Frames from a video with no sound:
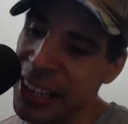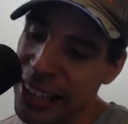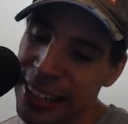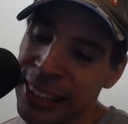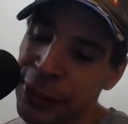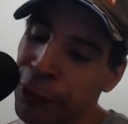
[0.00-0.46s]

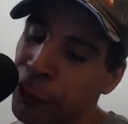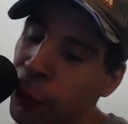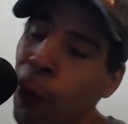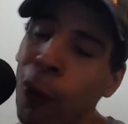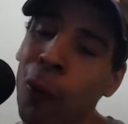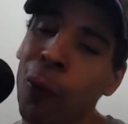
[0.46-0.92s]
your
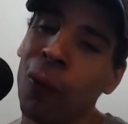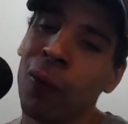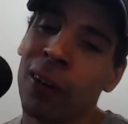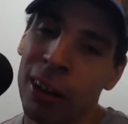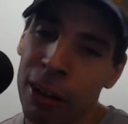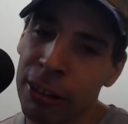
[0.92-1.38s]
goal
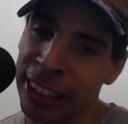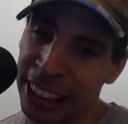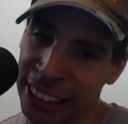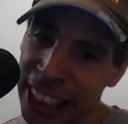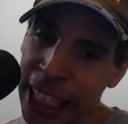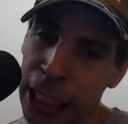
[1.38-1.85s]
to
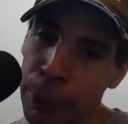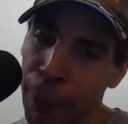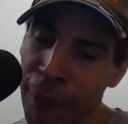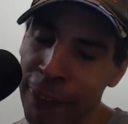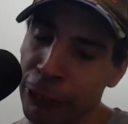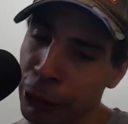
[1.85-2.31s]
stay in a
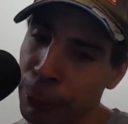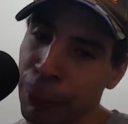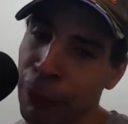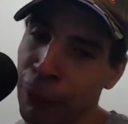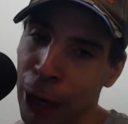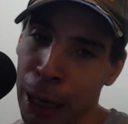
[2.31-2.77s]
partnership
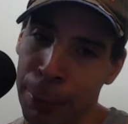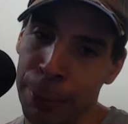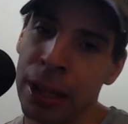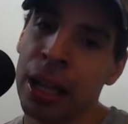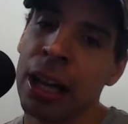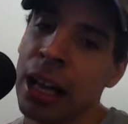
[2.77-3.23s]
program
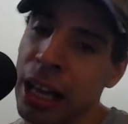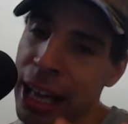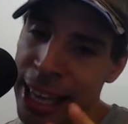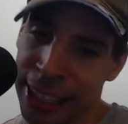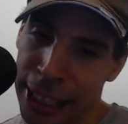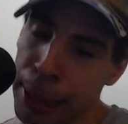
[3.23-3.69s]

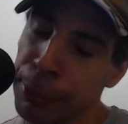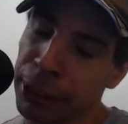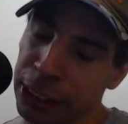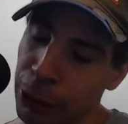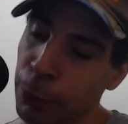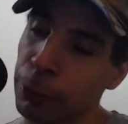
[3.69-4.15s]
in layman's
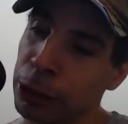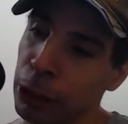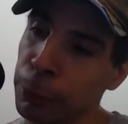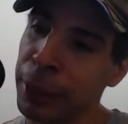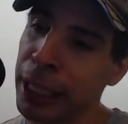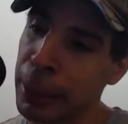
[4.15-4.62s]
terms to
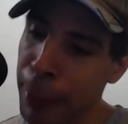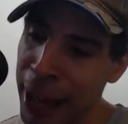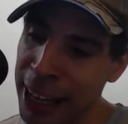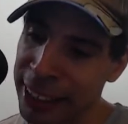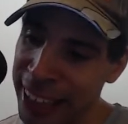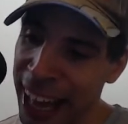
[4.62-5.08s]
be
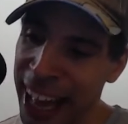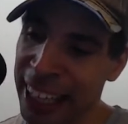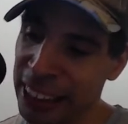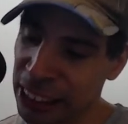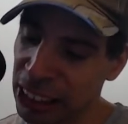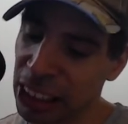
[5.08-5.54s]

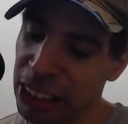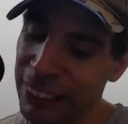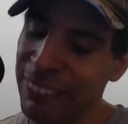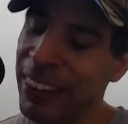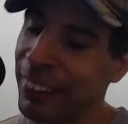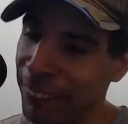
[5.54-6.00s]
monetized, to
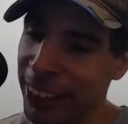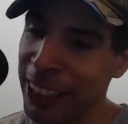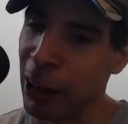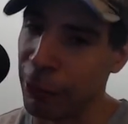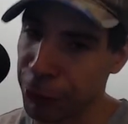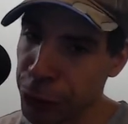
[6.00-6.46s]
make money
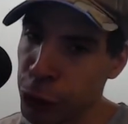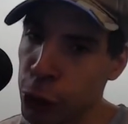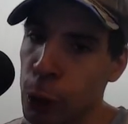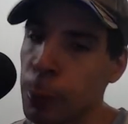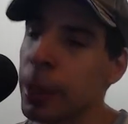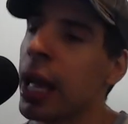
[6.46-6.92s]
off
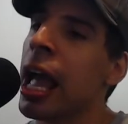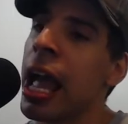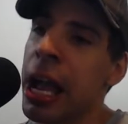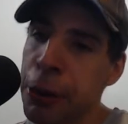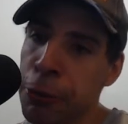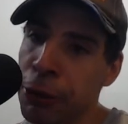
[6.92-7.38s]
YouTube,
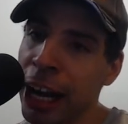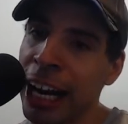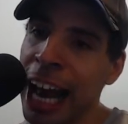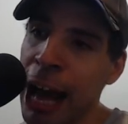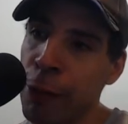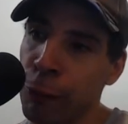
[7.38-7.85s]
you've got to
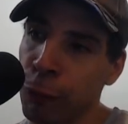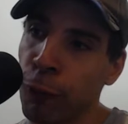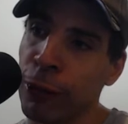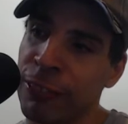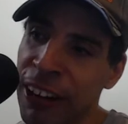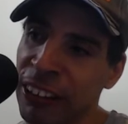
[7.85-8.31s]
have
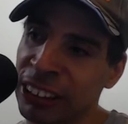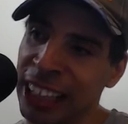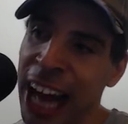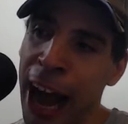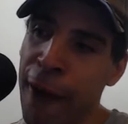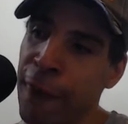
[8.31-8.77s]
4,000
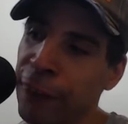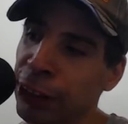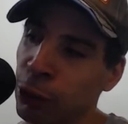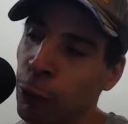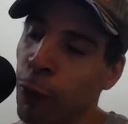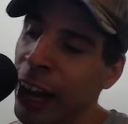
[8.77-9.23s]
hours
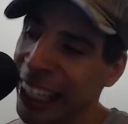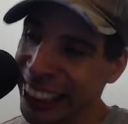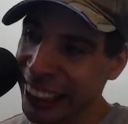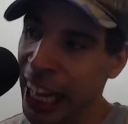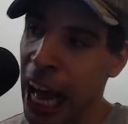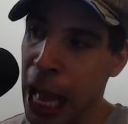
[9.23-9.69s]
of watch
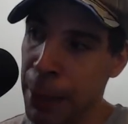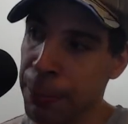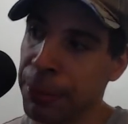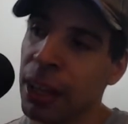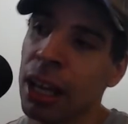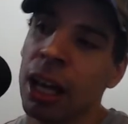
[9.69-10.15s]
time
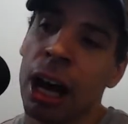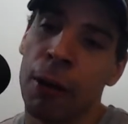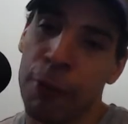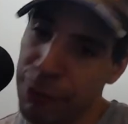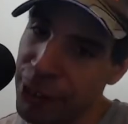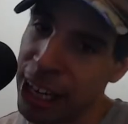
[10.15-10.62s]

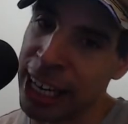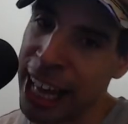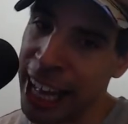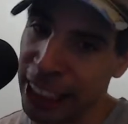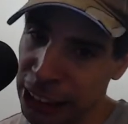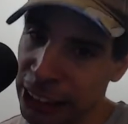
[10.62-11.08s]
within the
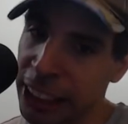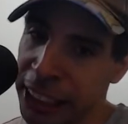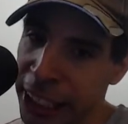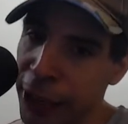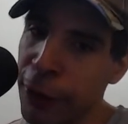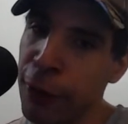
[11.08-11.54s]
last
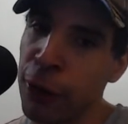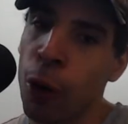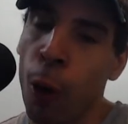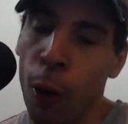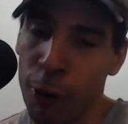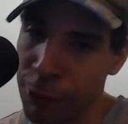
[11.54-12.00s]
year
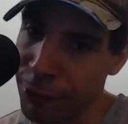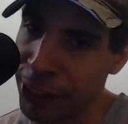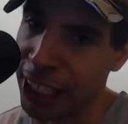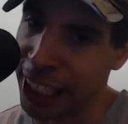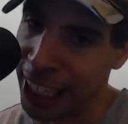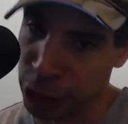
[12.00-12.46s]
or within the
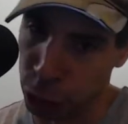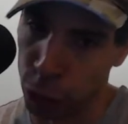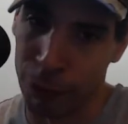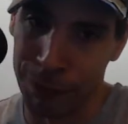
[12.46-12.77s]
last 12